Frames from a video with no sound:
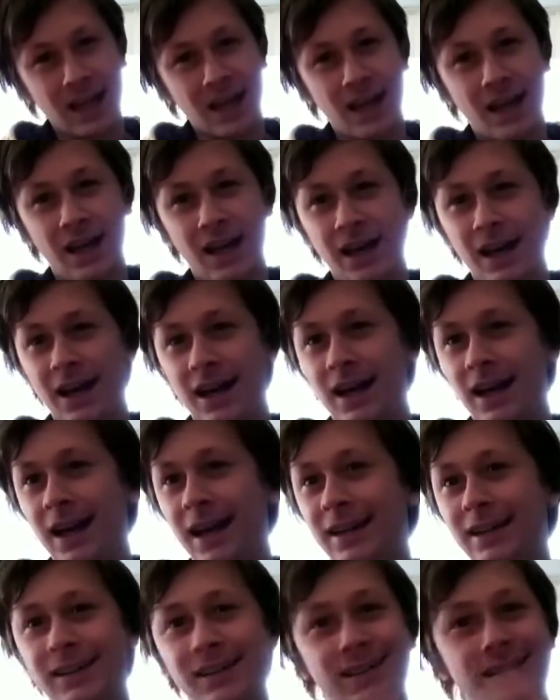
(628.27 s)
I
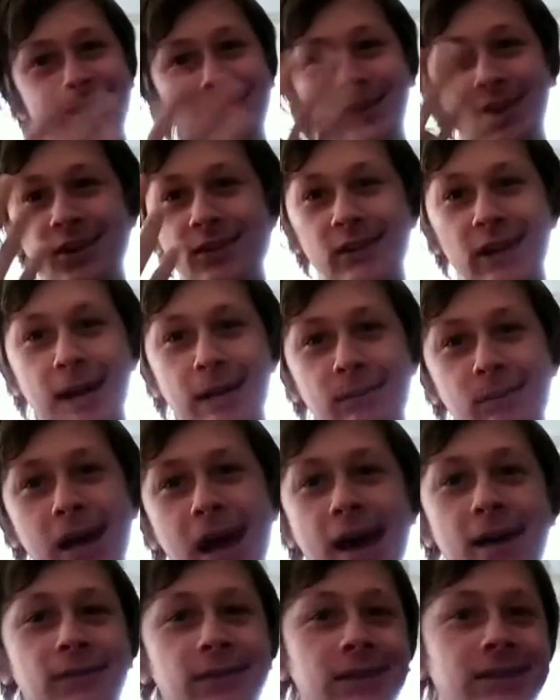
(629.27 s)
don't even know why I'm
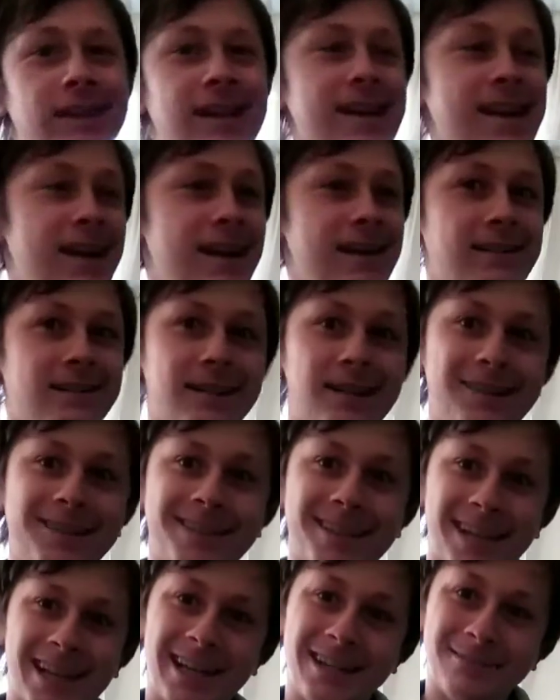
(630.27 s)
laughing right now.
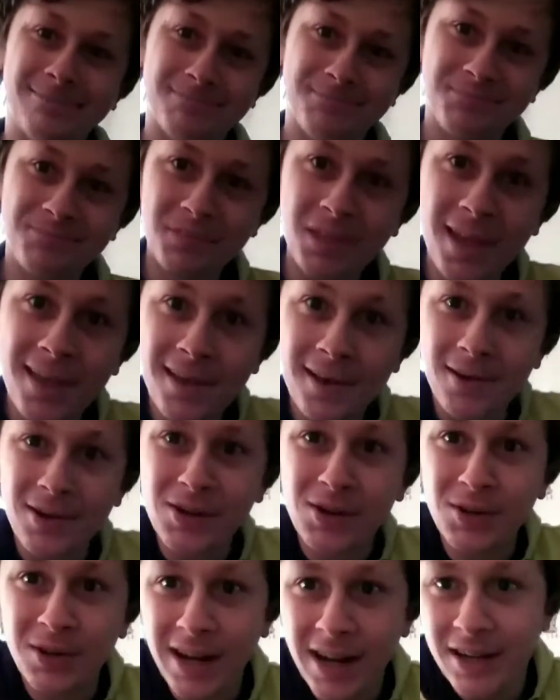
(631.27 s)
Okay.
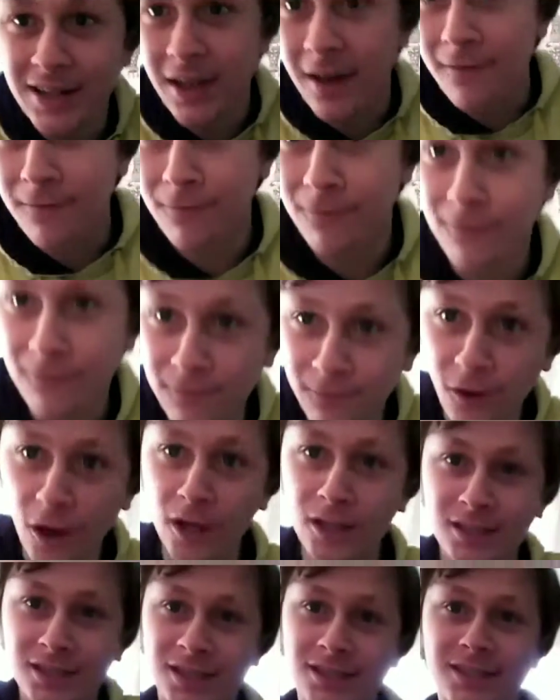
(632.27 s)
Where the
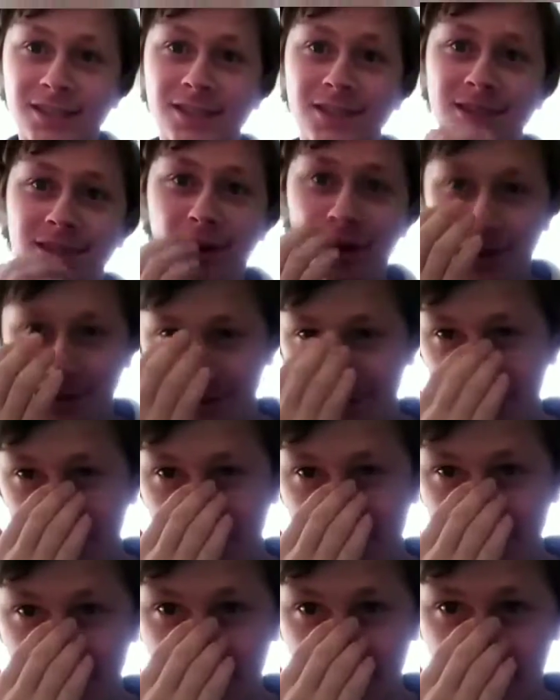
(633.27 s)
fuck to start
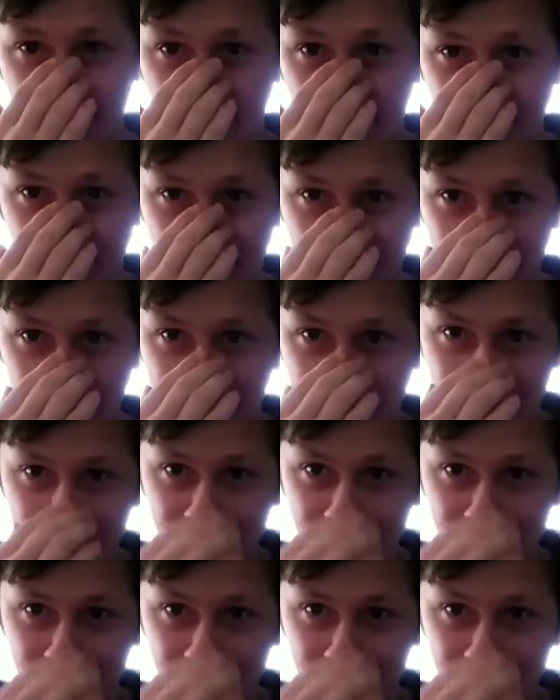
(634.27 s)
with this?